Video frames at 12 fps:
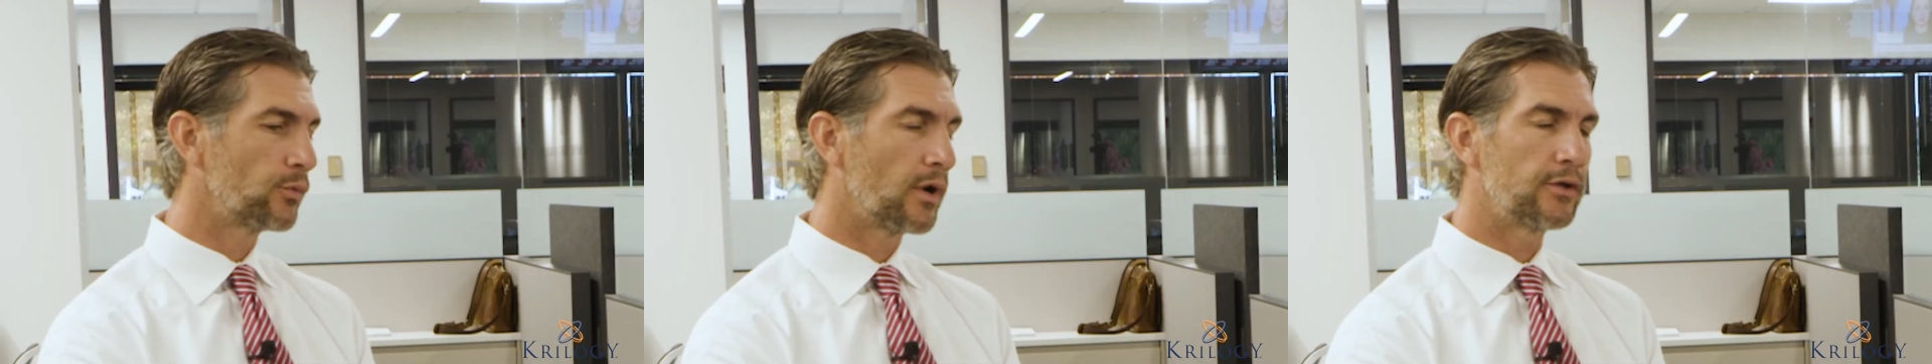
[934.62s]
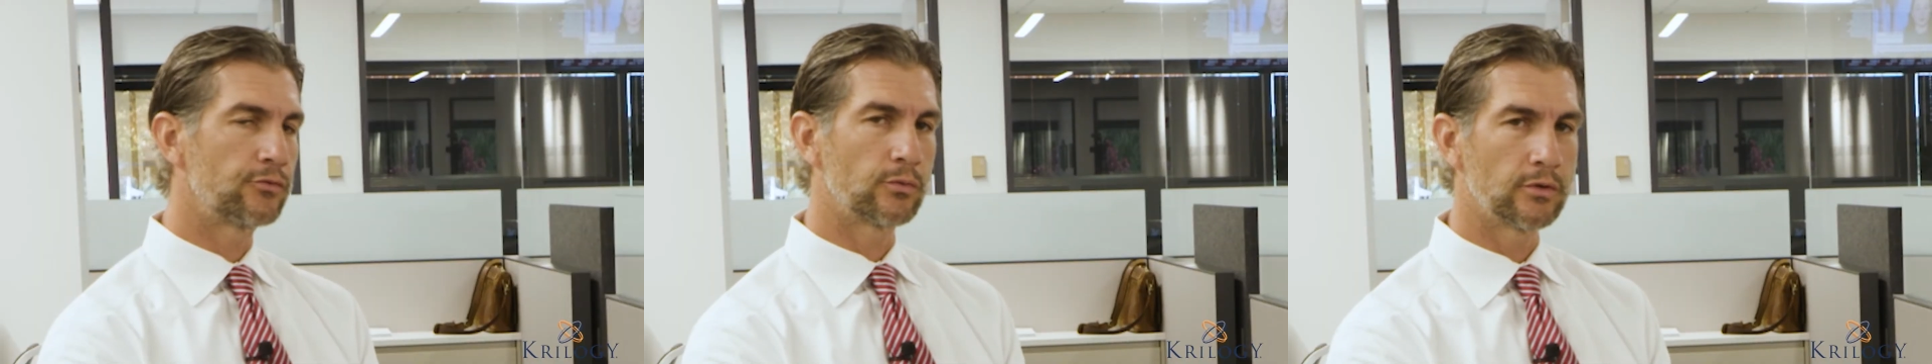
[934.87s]

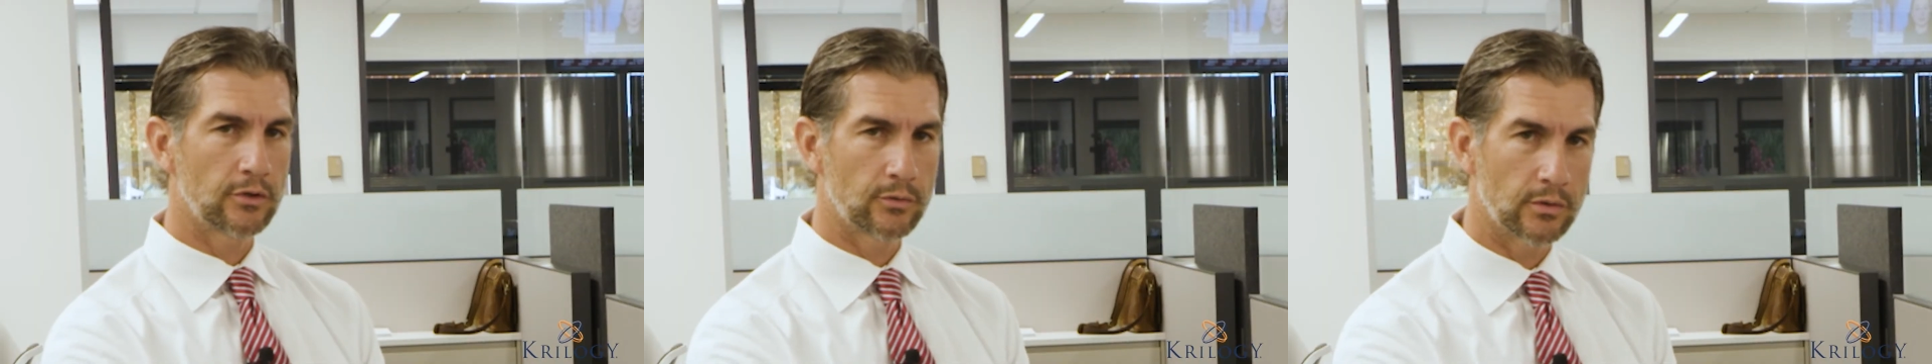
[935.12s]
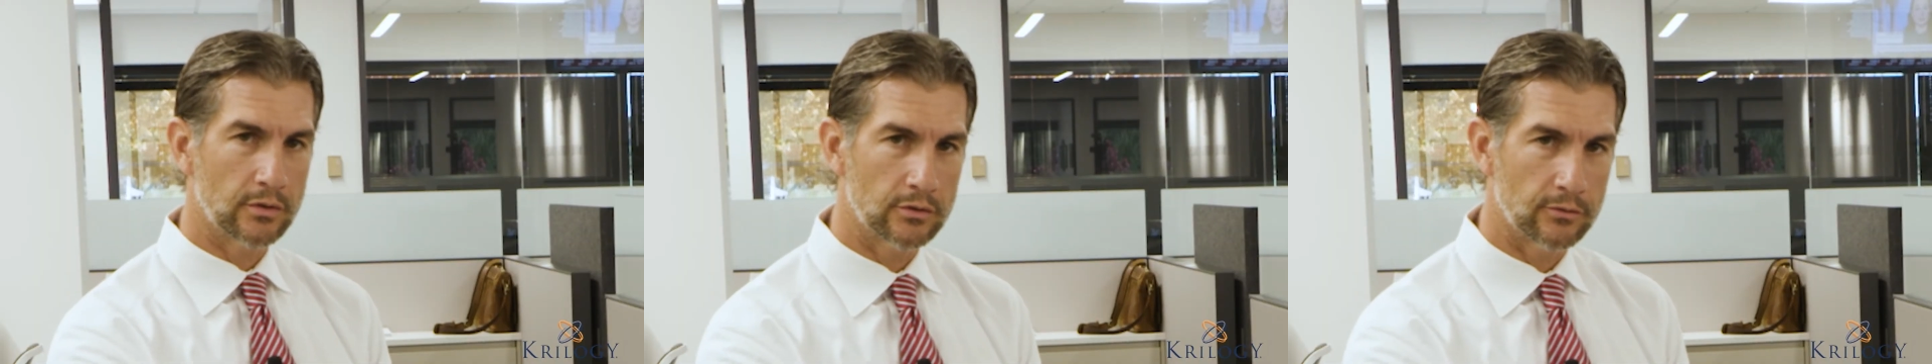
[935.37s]
why it's really
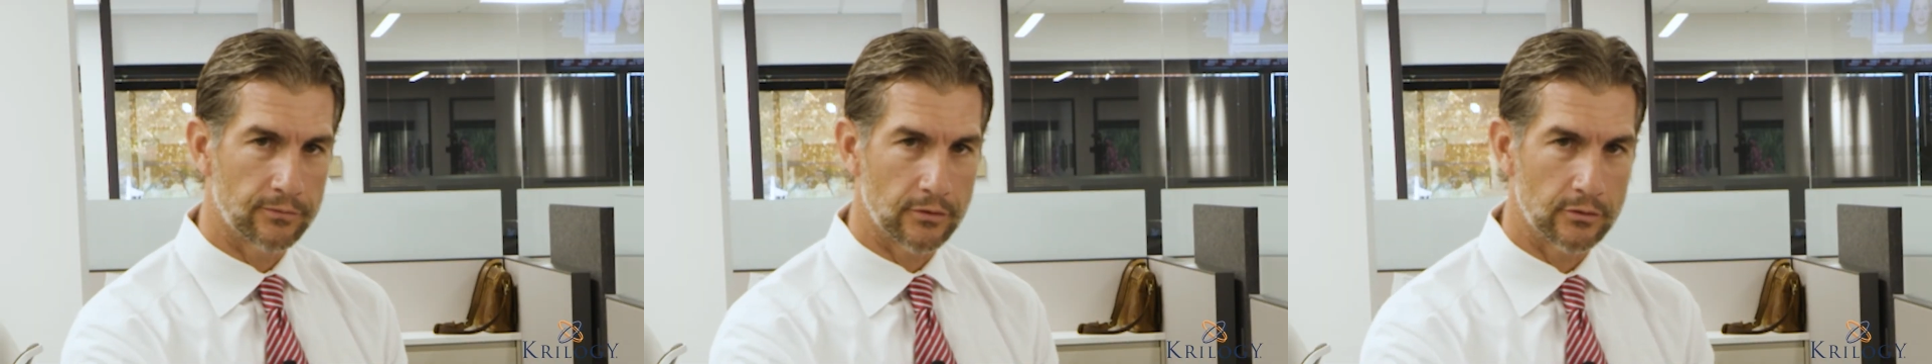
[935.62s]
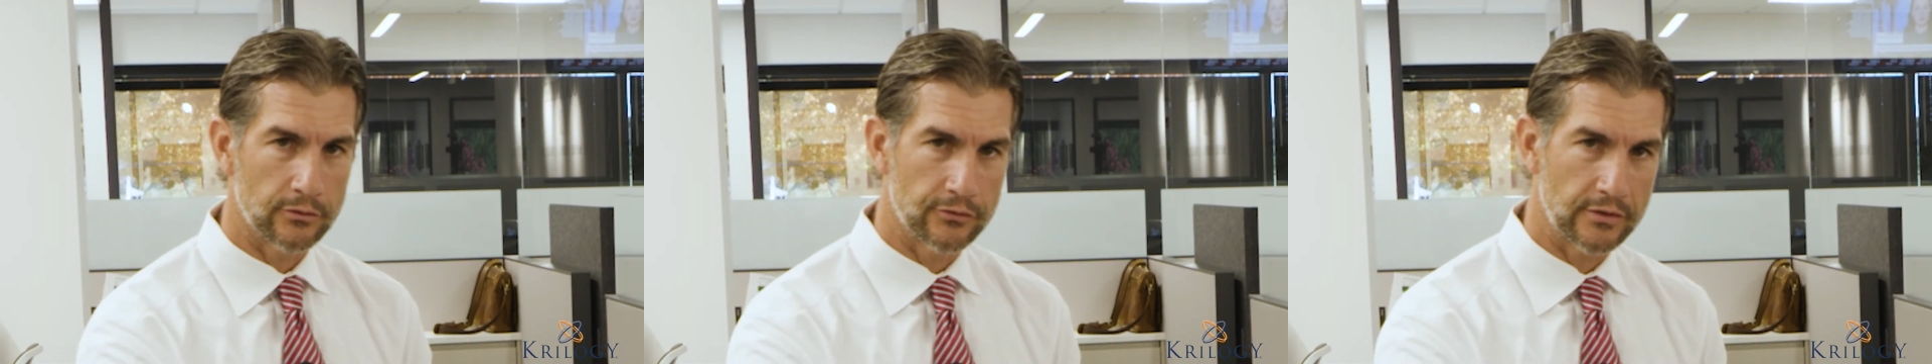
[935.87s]
critical for
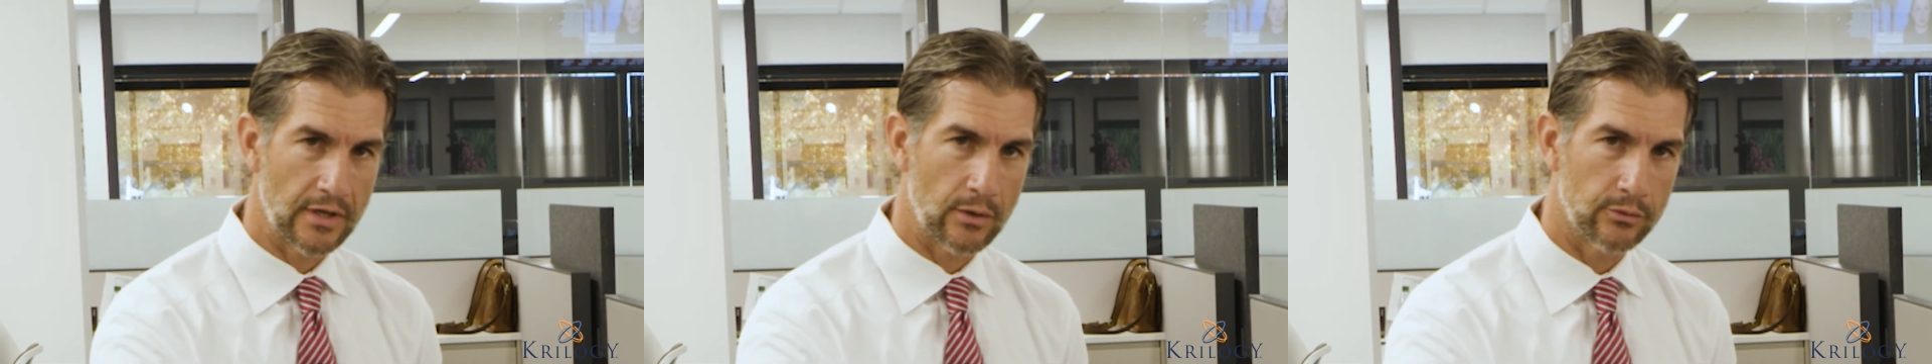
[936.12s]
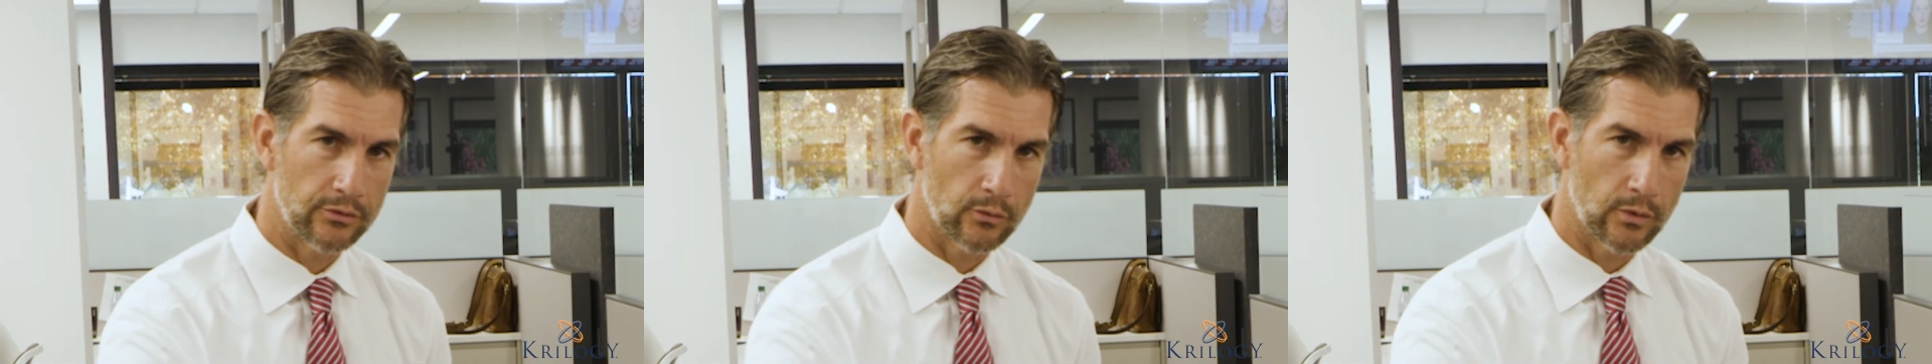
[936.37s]
you to sit down
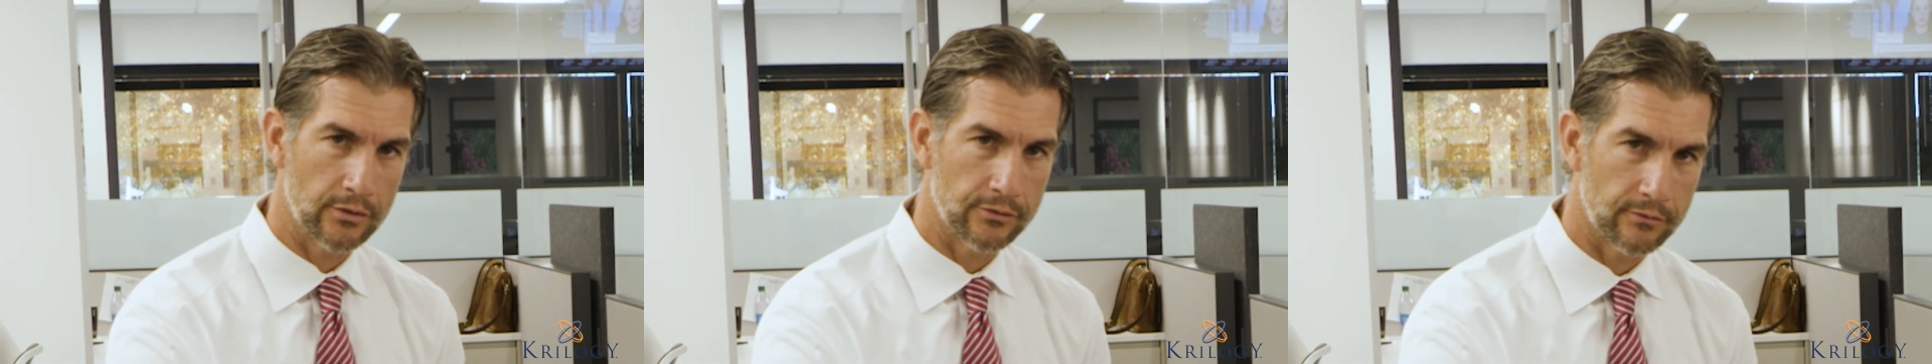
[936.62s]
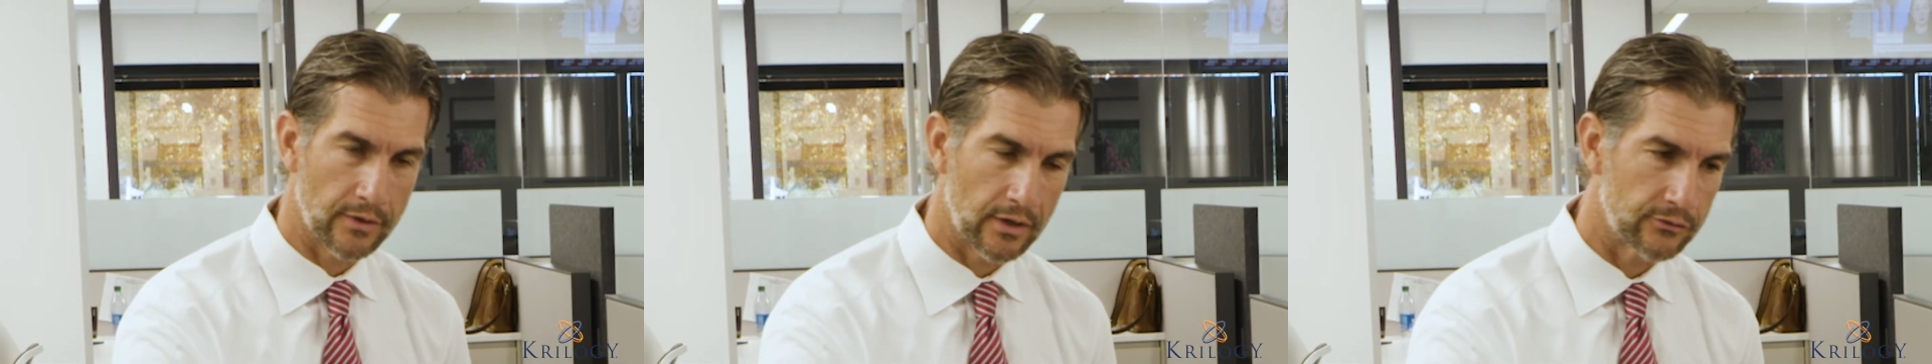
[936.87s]
with your wealth
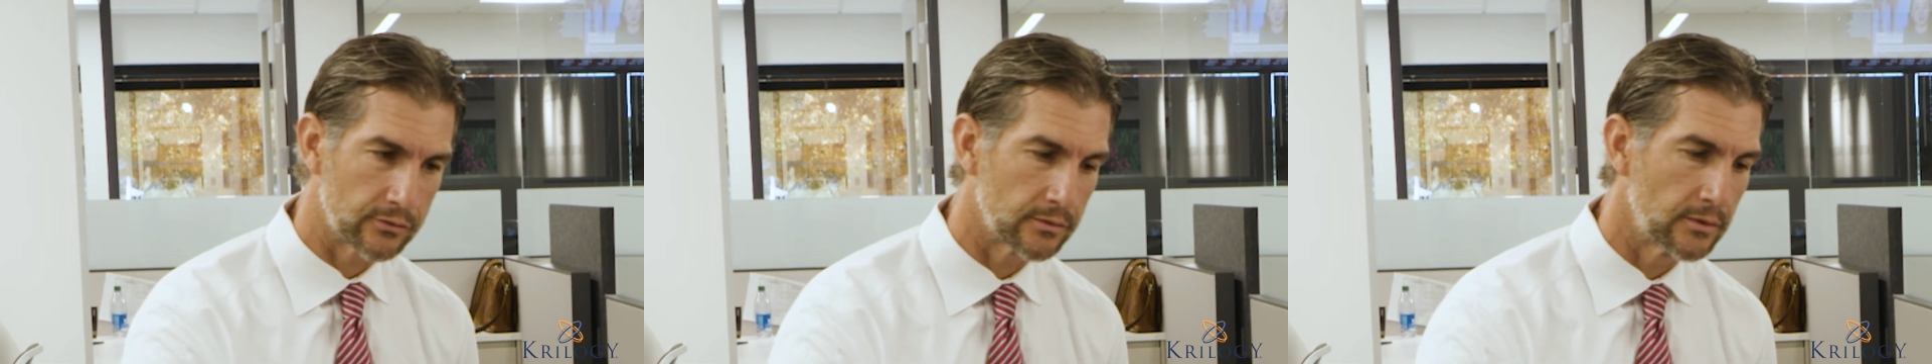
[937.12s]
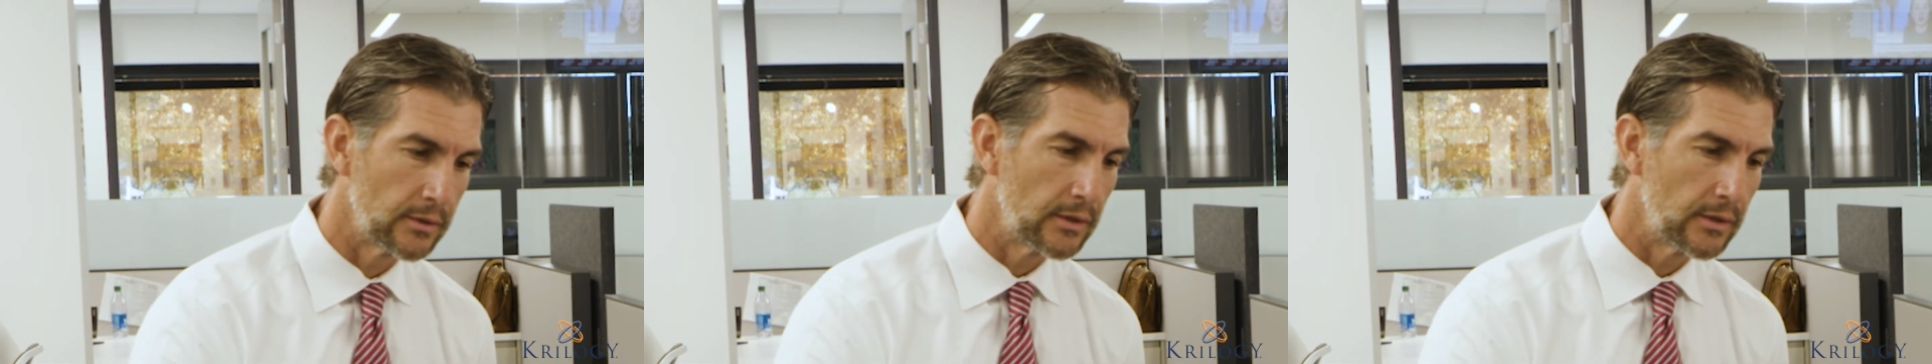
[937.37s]
advisor